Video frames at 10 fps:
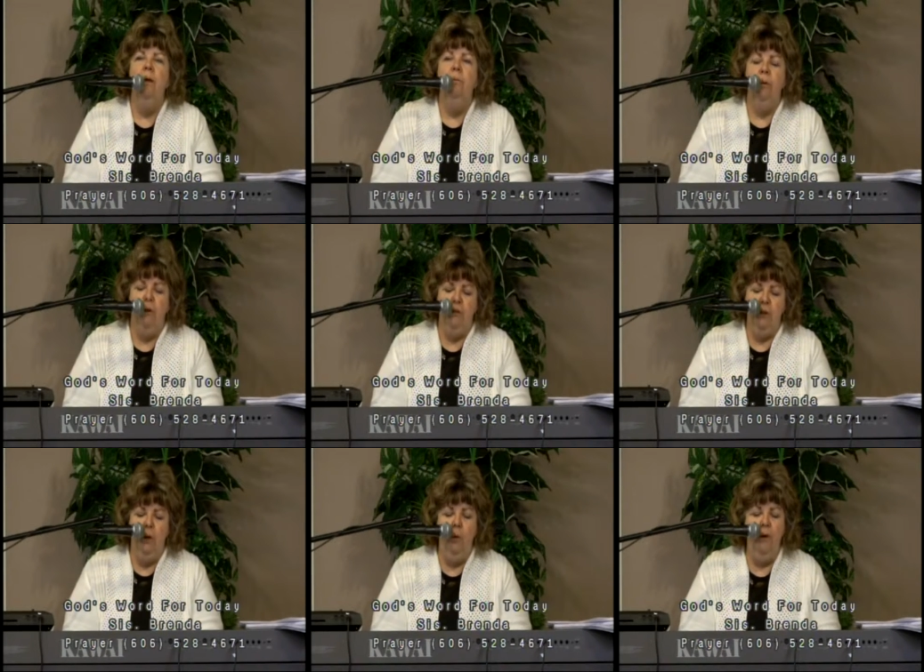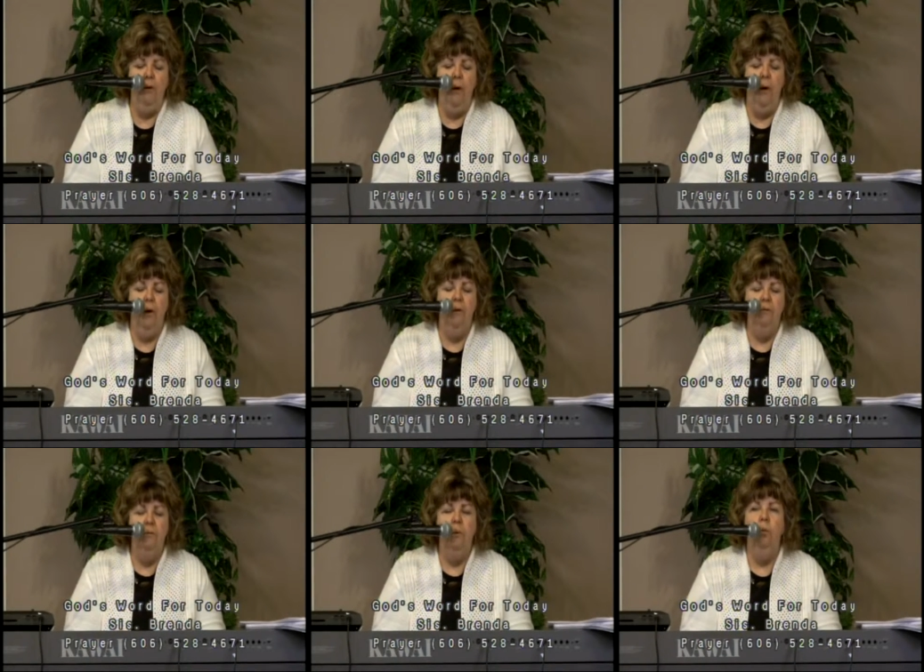Because you know what? God
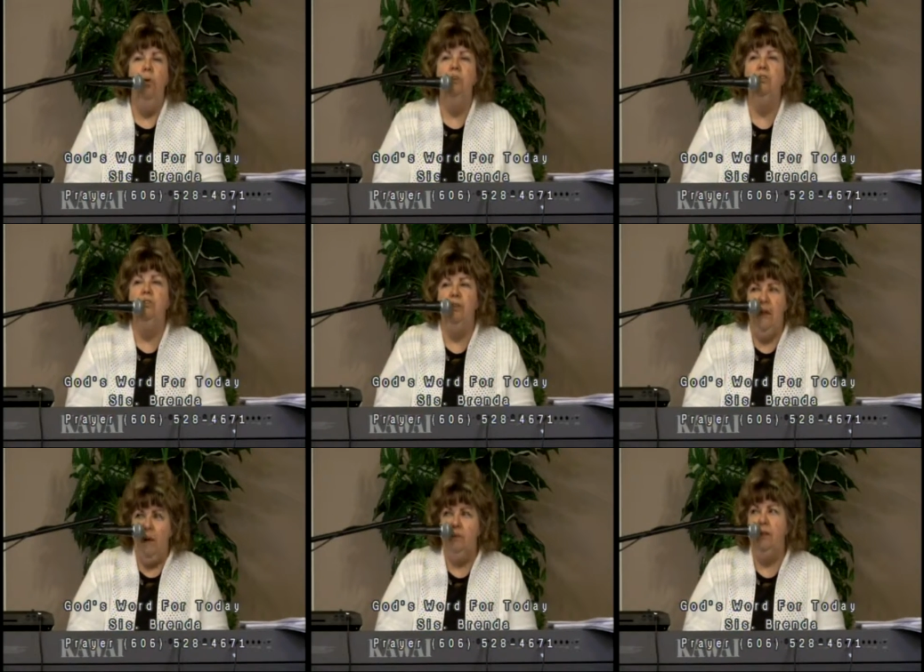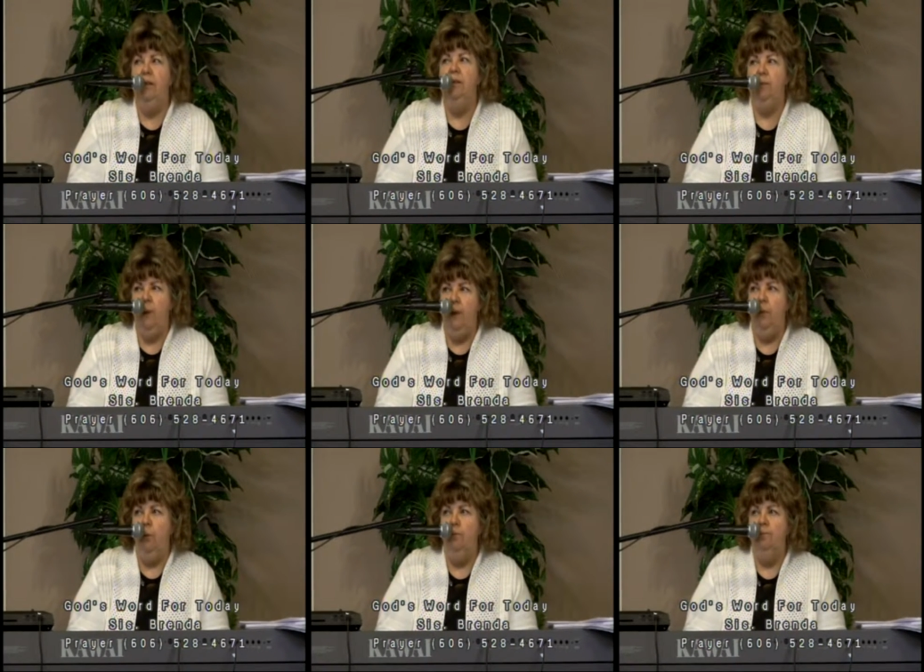wants to talk to his
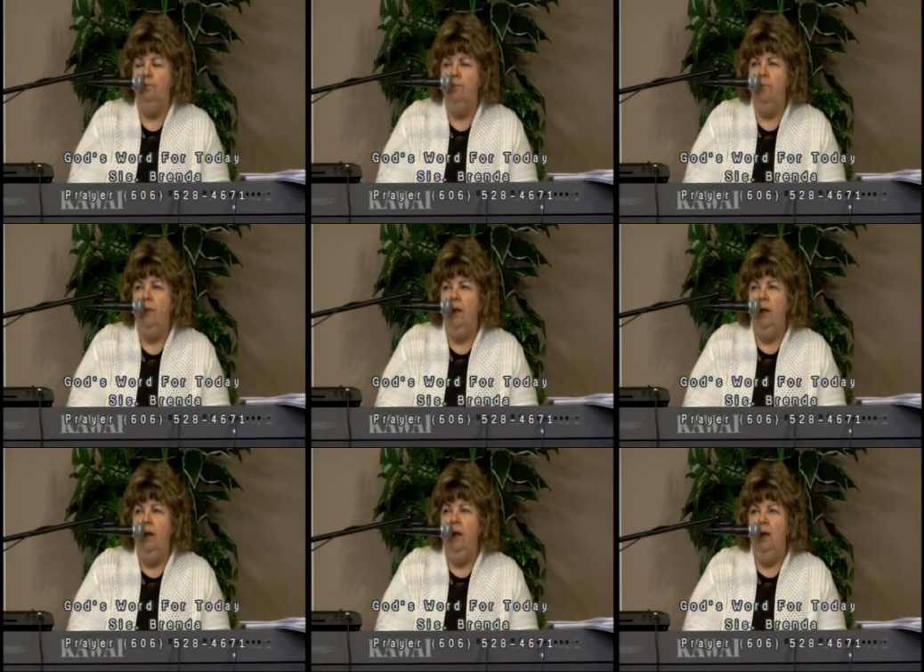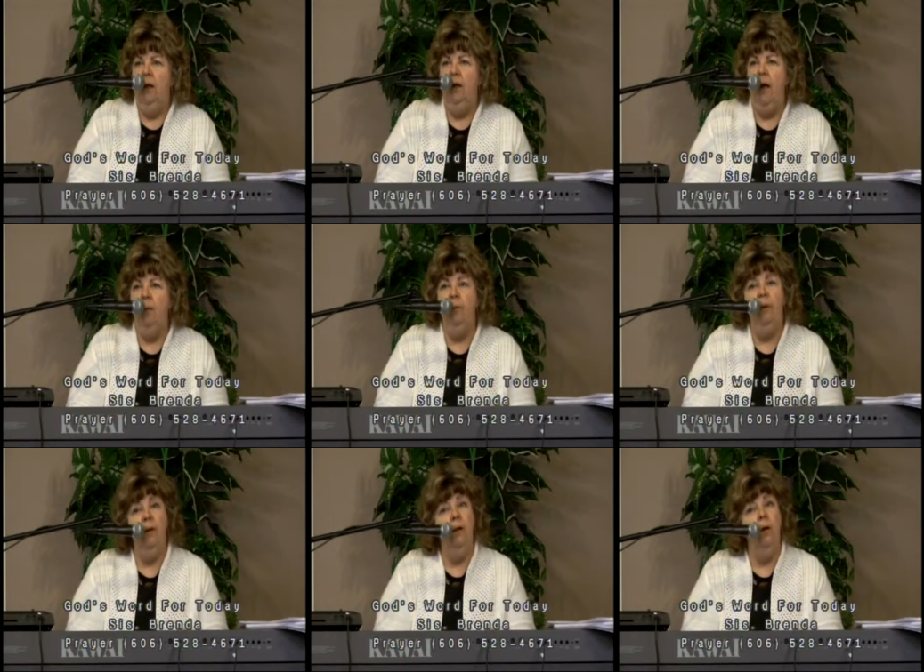people and how
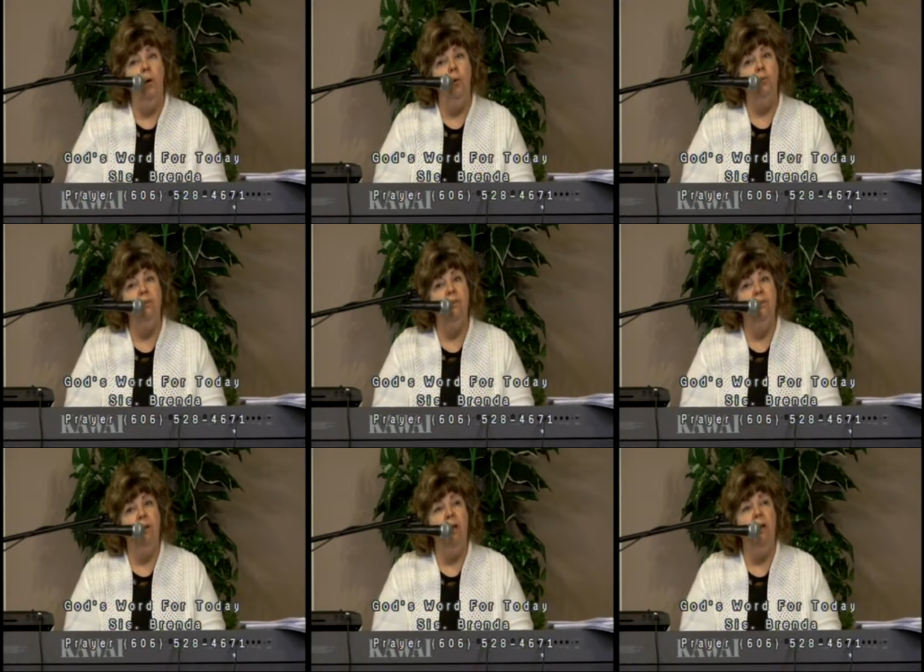many knows that